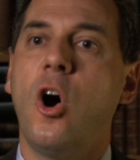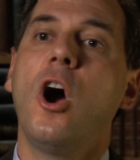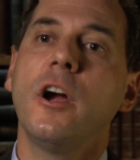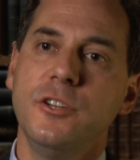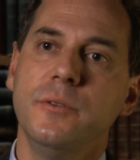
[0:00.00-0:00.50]

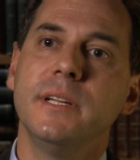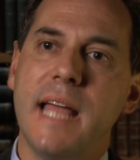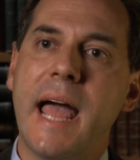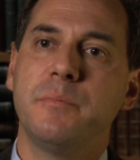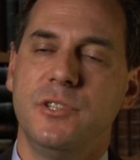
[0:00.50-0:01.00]
hard to
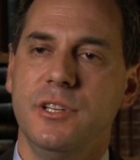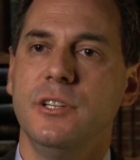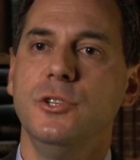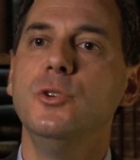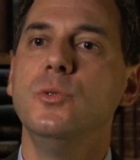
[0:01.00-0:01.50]
adapt to
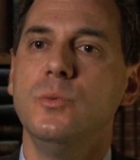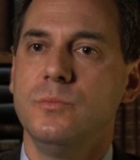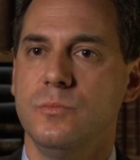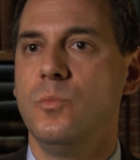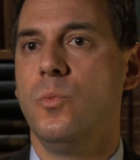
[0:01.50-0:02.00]
the new
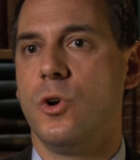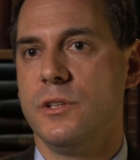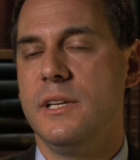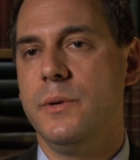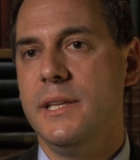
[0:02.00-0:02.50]

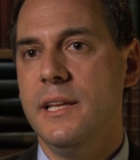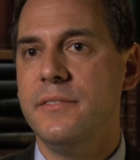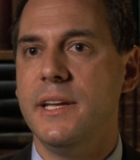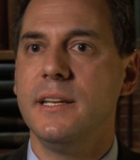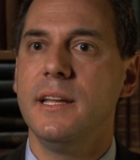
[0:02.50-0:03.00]
world that we
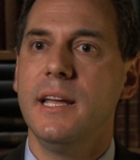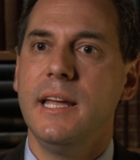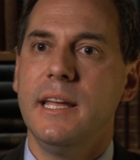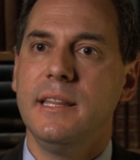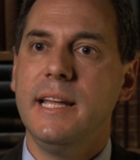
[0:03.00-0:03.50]
live in,
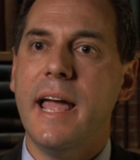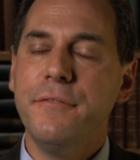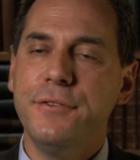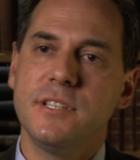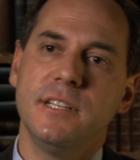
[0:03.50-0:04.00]
the
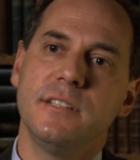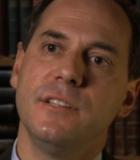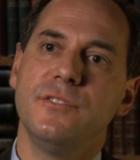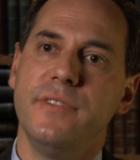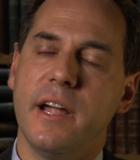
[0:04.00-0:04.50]

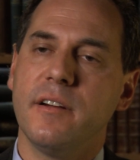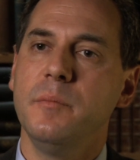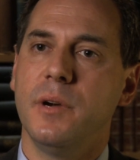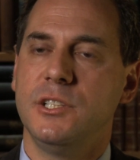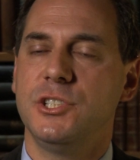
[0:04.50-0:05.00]
emphasis is
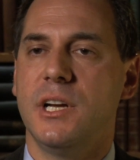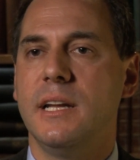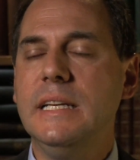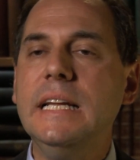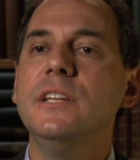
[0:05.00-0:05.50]
very much
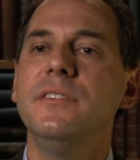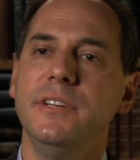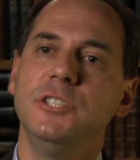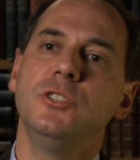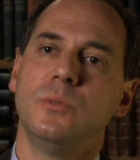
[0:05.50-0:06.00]
on
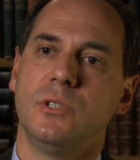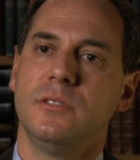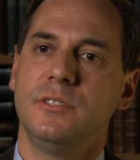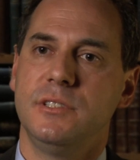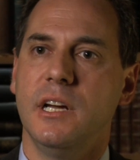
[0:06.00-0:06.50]

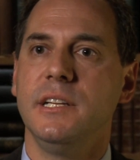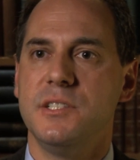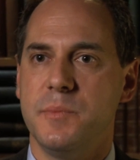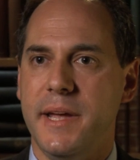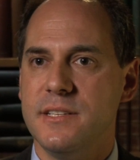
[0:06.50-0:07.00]
individual study
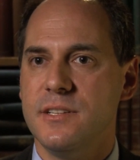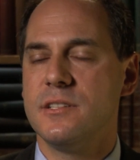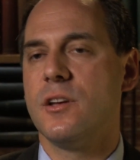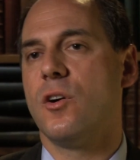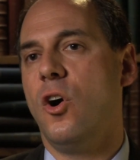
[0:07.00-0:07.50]

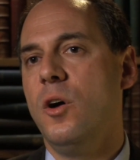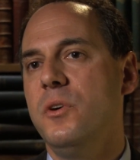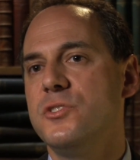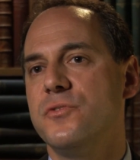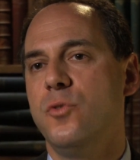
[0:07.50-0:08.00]
spaces. There are
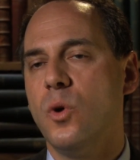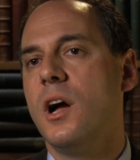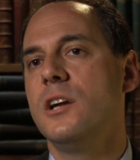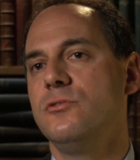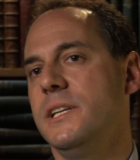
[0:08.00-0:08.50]
almost
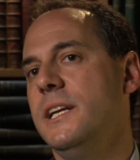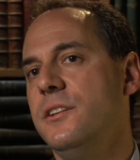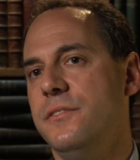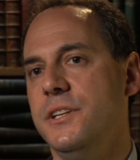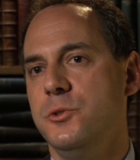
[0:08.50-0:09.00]
400
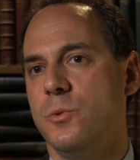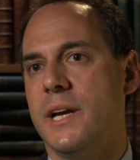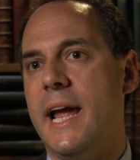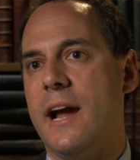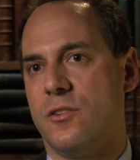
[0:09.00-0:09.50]
individual
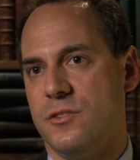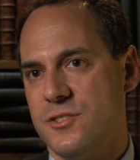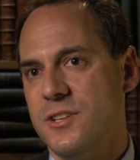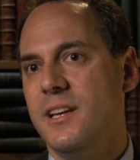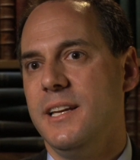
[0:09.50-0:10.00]

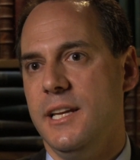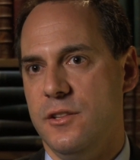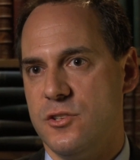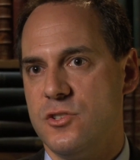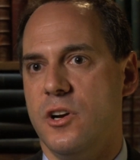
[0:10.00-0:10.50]
carrels
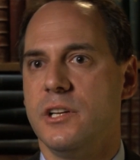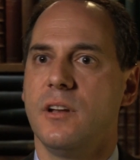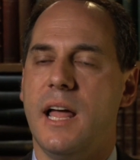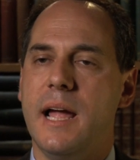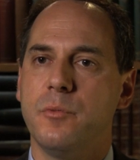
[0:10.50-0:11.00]
in the
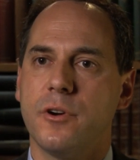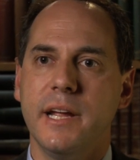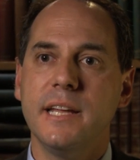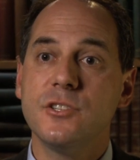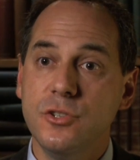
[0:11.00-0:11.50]
Sawyer
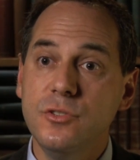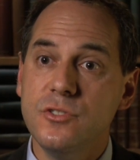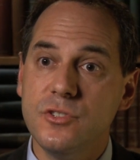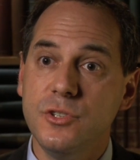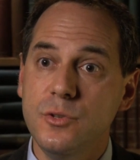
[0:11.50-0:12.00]
Library, and
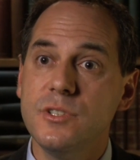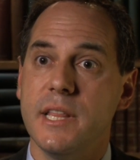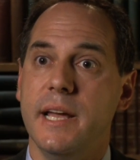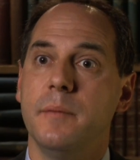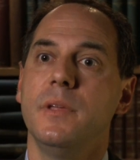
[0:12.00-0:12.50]
students use
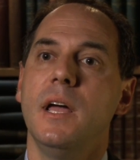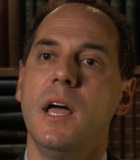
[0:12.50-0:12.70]
them.